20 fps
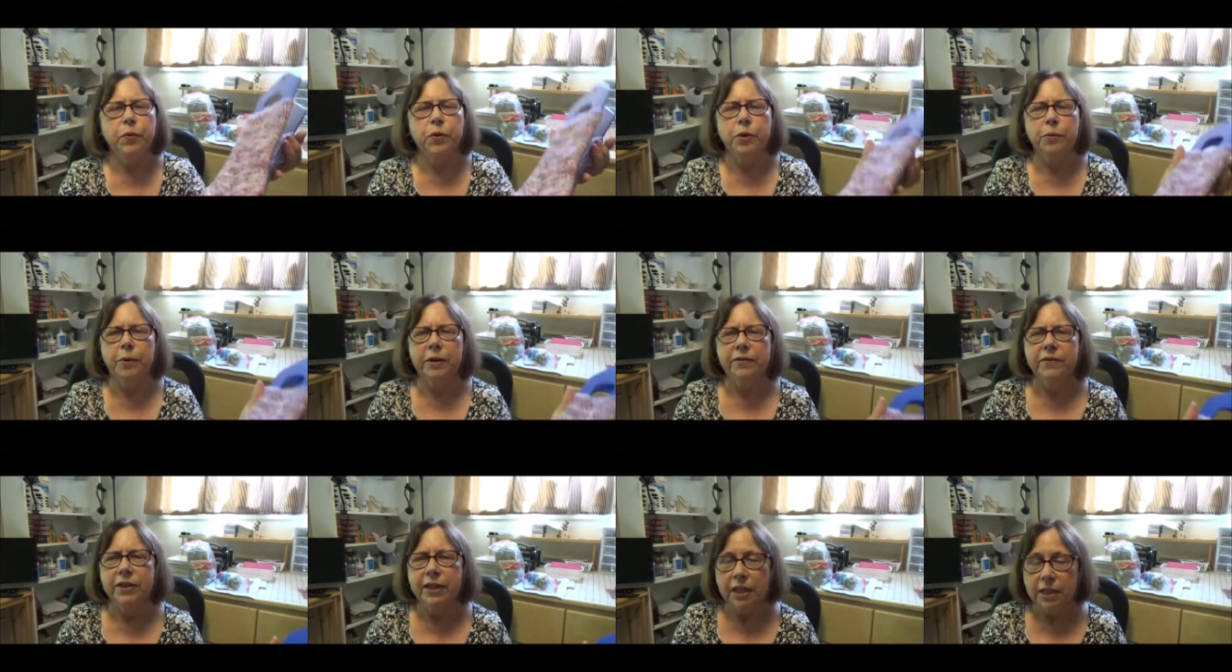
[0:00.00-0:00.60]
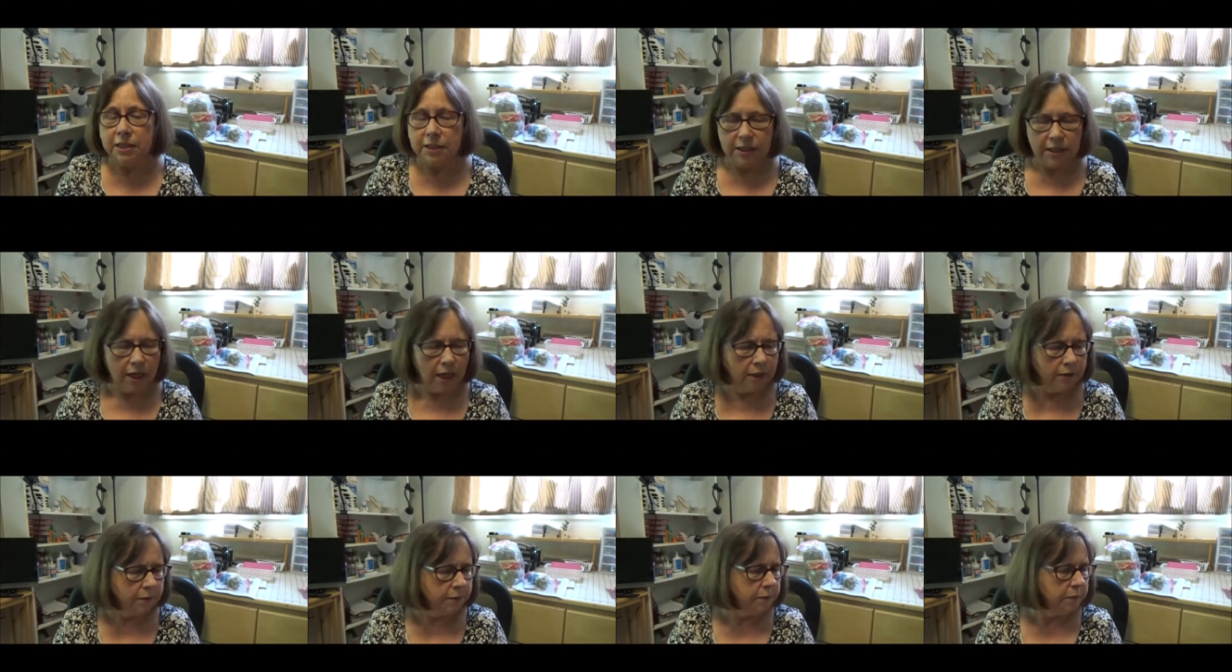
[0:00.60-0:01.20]
with my vanilla
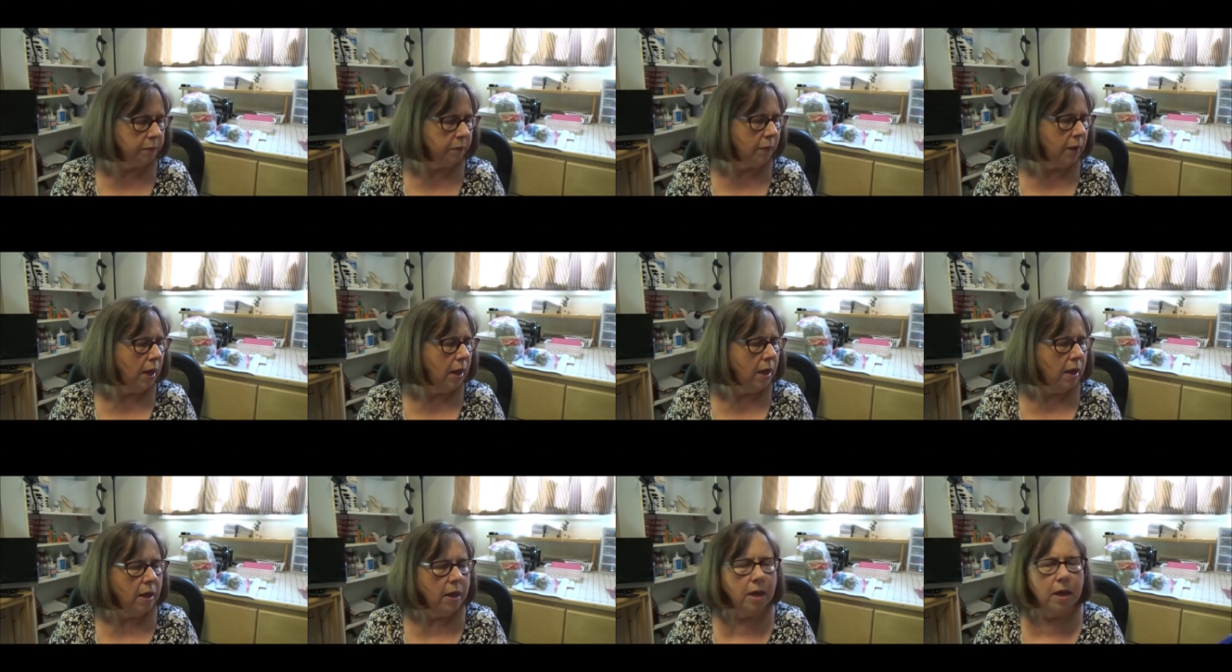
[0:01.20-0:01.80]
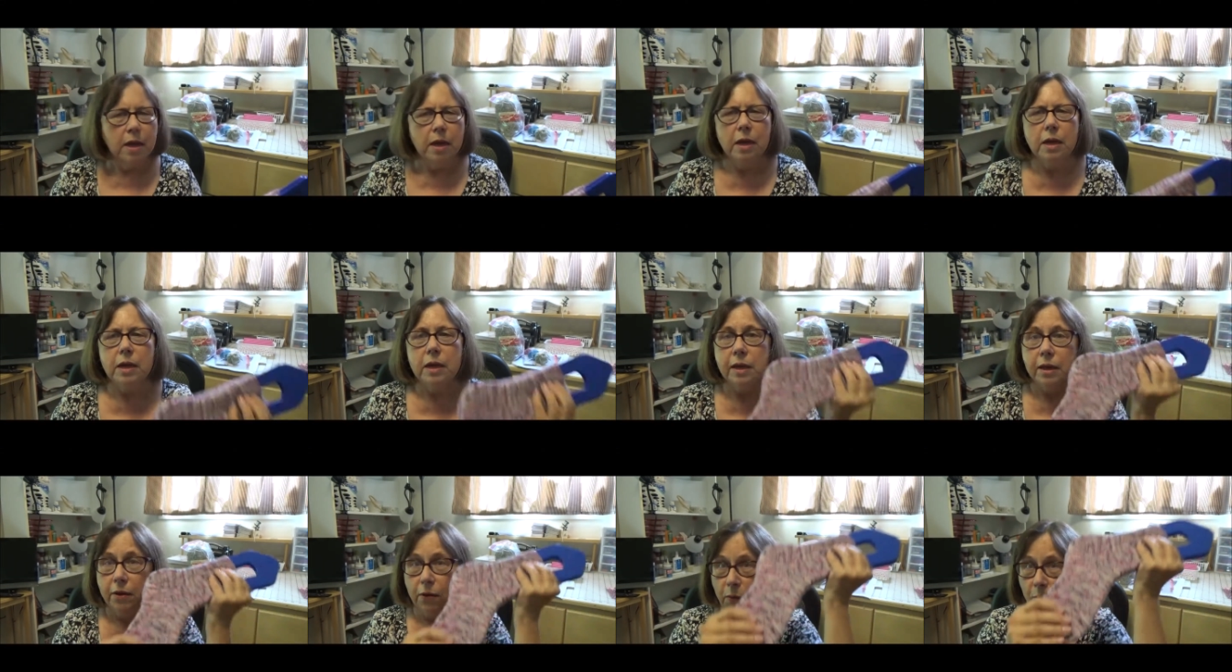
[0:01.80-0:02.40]
sock.
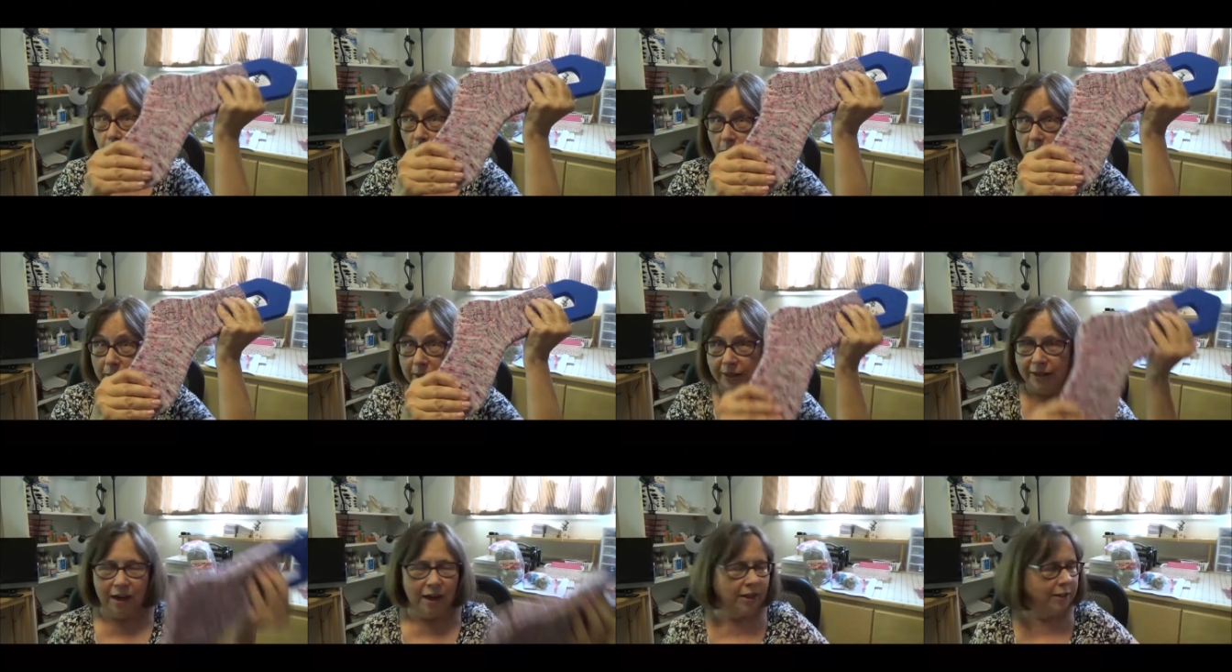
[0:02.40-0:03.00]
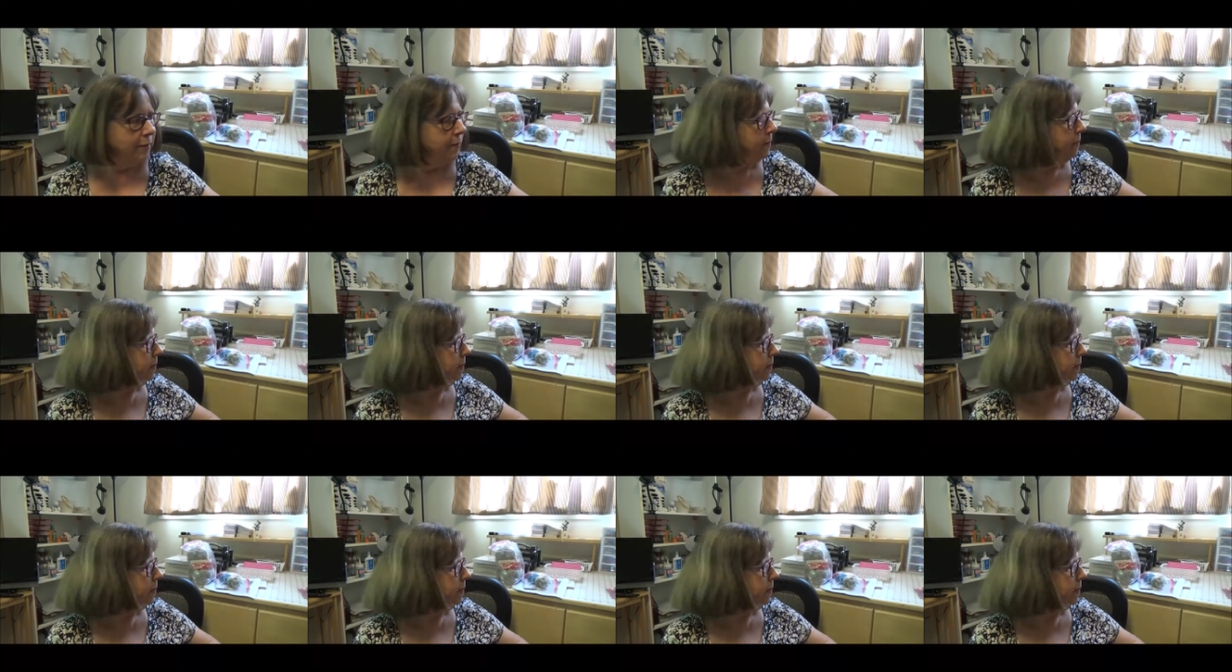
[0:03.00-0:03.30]
One done.